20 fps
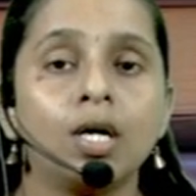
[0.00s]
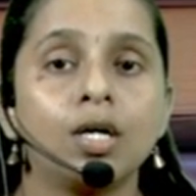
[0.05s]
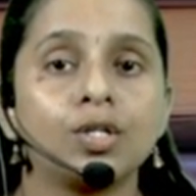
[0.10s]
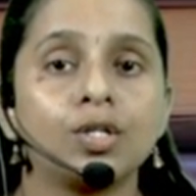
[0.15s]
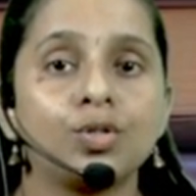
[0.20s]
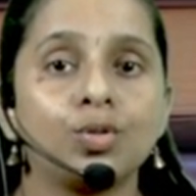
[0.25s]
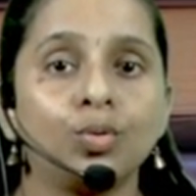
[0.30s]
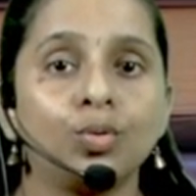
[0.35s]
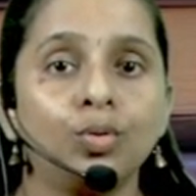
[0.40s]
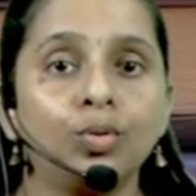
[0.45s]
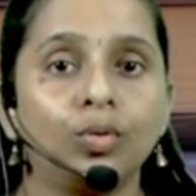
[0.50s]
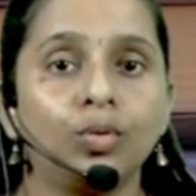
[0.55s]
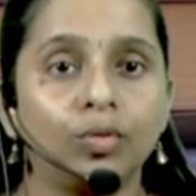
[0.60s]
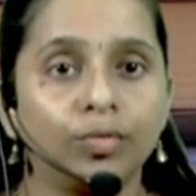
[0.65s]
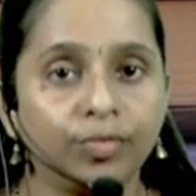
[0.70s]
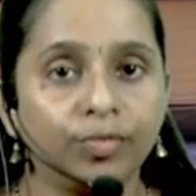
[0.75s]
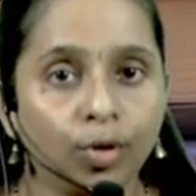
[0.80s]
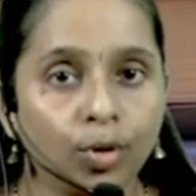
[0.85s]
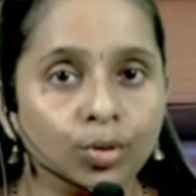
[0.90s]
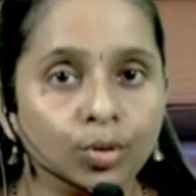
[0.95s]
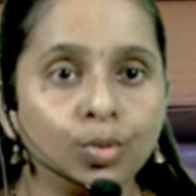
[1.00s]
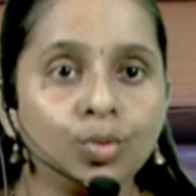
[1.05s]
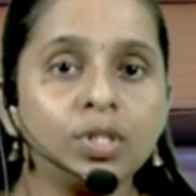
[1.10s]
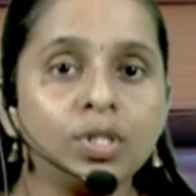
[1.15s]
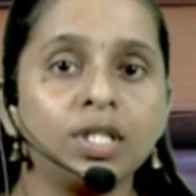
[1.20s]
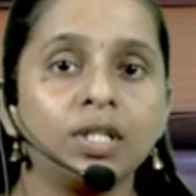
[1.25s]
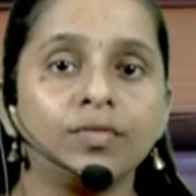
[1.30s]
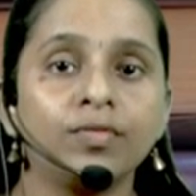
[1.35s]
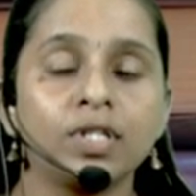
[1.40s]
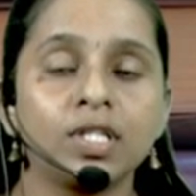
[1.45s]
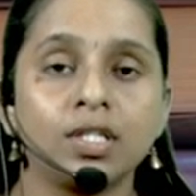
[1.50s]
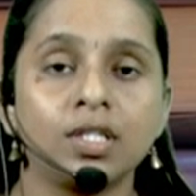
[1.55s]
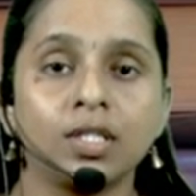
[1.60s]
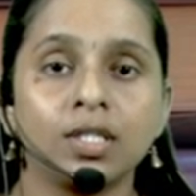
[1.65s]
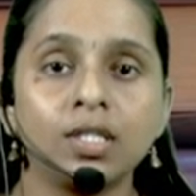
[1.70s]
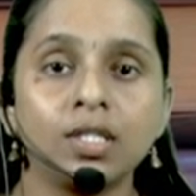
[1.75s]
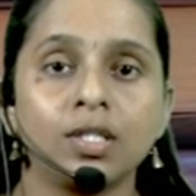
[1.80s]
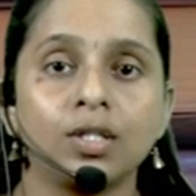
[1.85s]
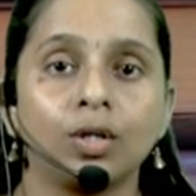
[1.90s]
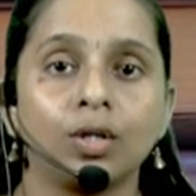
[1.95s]
So for those
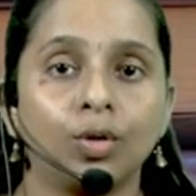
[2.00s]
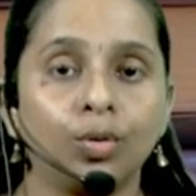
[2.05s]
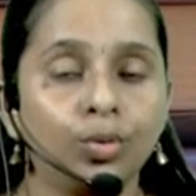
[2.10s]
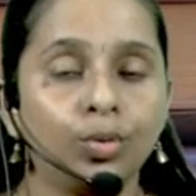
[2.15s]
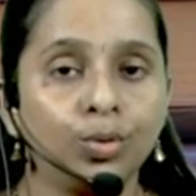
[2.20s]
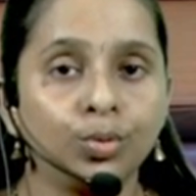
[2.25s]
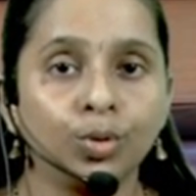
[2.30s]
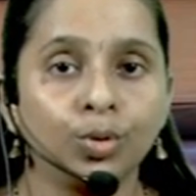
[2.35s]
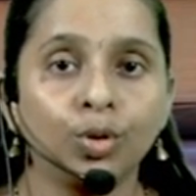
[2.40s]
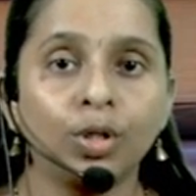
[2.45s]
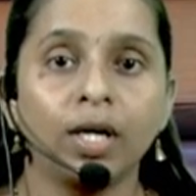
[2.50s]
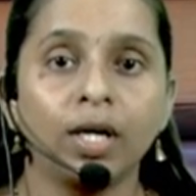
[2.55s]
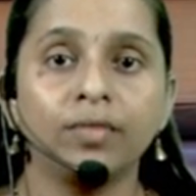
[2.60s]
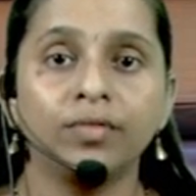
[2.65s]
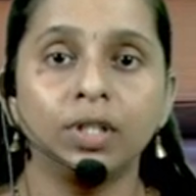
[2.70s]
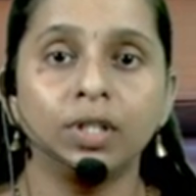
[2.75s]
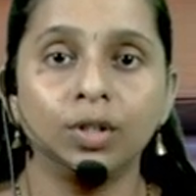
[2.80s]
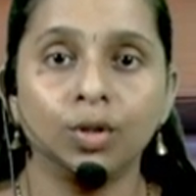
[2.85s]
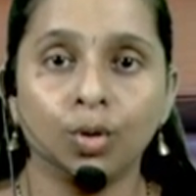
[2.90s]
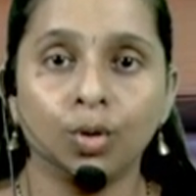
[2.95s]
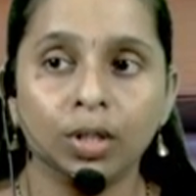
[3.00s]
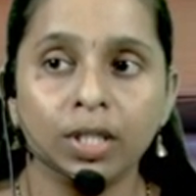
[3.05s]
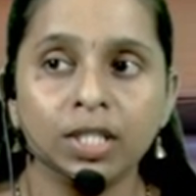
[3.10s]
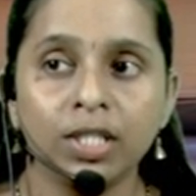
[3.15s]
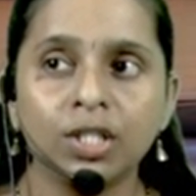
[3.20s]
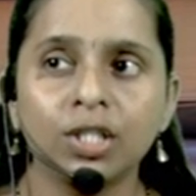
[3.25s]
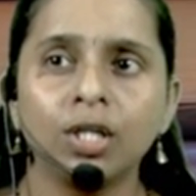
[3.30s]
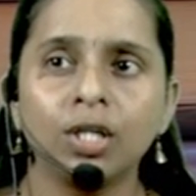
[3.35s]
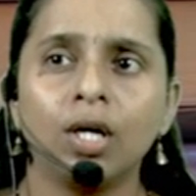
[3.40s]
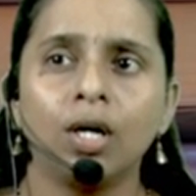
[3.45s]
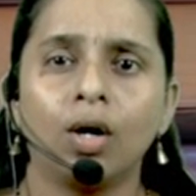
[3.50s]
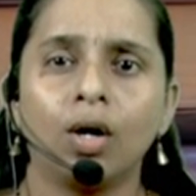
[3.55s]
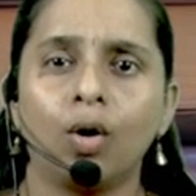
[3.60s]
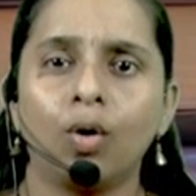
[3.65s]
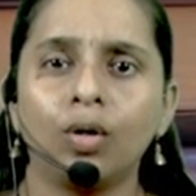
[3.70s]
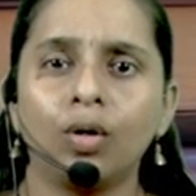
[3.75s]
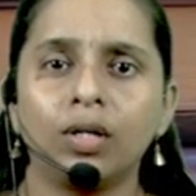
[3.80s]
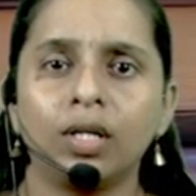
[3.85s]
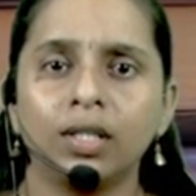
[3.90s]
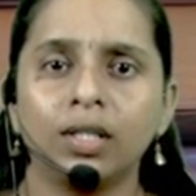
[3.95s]
investors who do not have the knowledge,
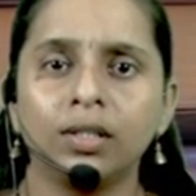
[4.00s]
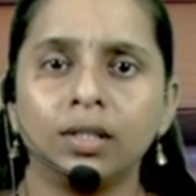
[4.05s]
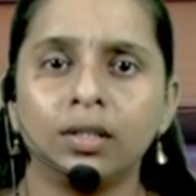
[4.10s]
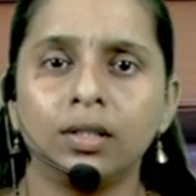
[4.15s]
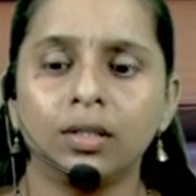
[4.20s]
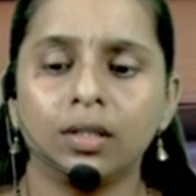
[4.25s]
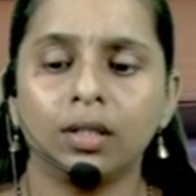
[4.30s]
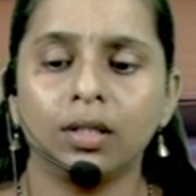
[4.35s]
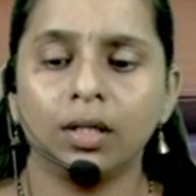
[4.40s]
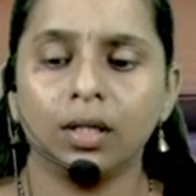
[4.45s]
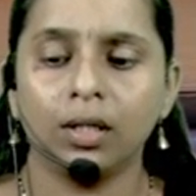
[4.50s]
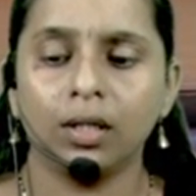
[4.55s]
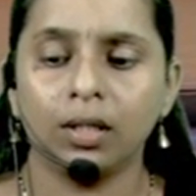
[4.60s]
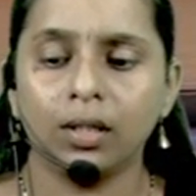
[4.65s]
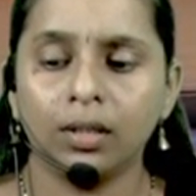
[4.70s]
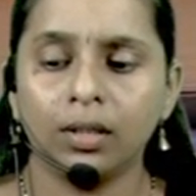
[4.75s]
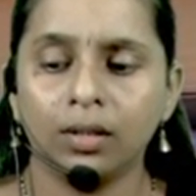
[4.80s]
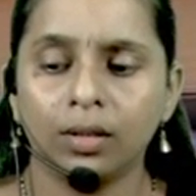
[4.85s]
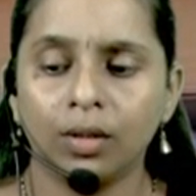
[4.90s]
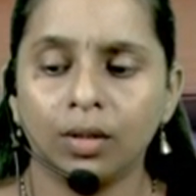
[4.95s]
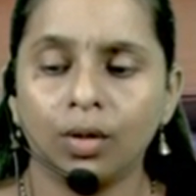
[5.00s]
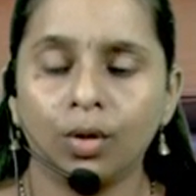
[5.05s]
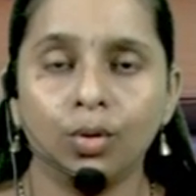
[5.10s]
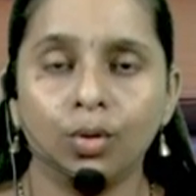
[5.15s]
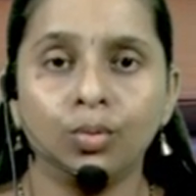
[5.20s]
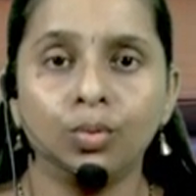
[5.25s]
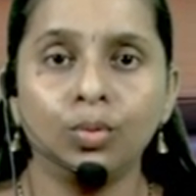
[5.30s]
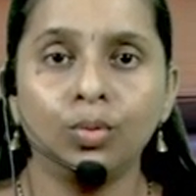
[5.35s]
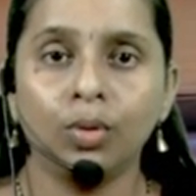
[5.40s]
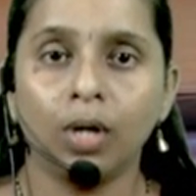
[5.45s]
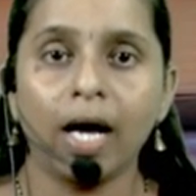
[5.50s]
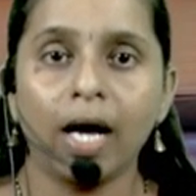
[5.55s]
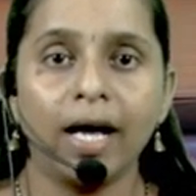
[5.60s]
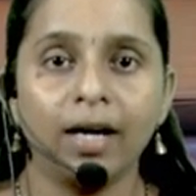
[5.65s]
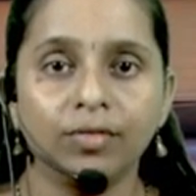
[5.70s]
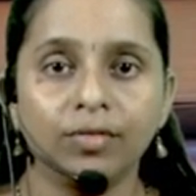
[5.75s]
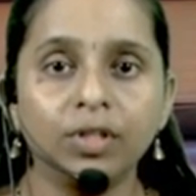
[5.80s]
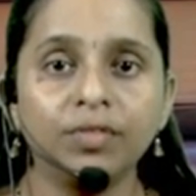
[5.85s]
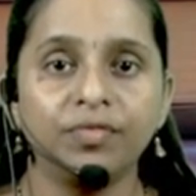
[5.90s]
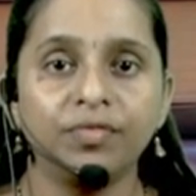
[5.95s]
or rather who
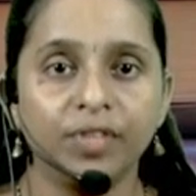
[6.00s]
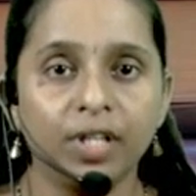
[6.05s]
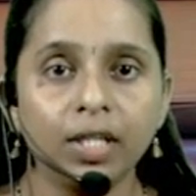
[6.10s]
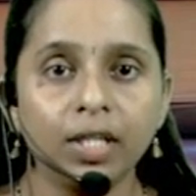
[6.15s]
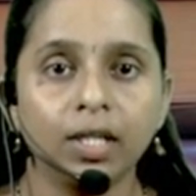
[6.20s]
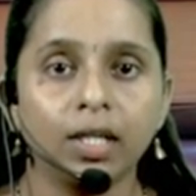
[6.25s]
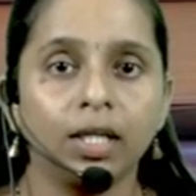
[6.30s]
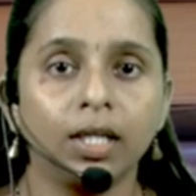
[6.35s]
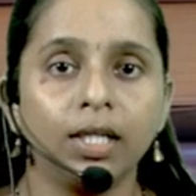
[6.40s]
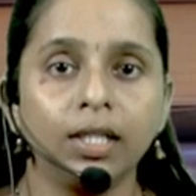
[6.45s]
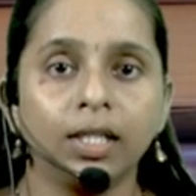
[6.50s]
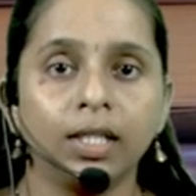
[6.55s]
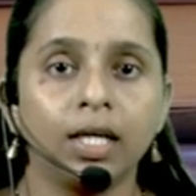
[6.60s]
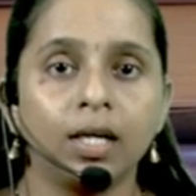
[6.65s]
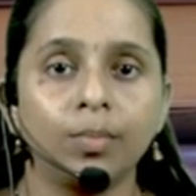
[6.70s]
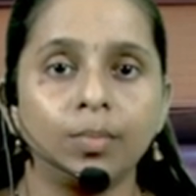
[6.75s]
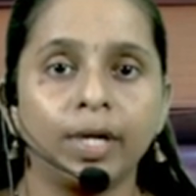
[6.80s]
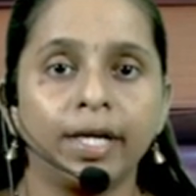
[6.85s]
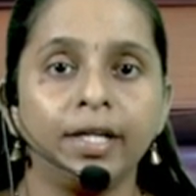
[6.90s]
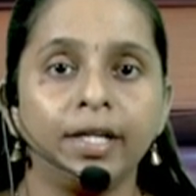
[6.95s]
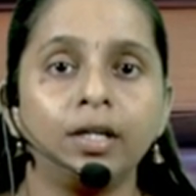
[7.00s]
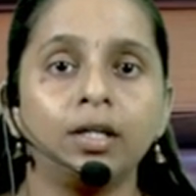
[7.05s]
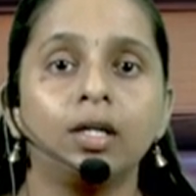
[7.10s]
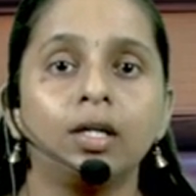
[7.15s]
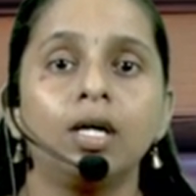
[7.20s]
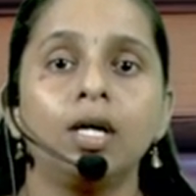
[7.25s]
have the fear in their mind,